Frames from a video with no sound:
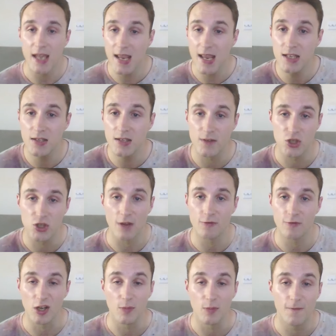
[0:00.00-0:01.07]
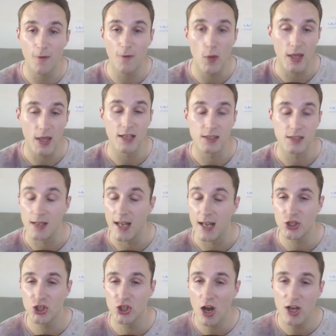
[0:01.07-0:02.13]
into the Shiftry before we get to the
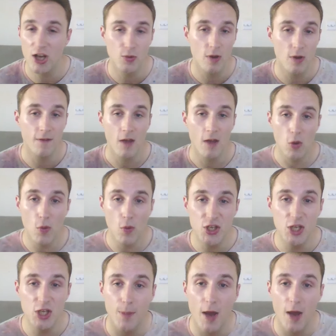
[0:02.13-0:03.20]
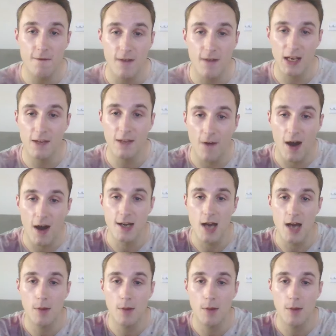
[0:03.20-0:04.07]
next charge move, which is perfectly fine.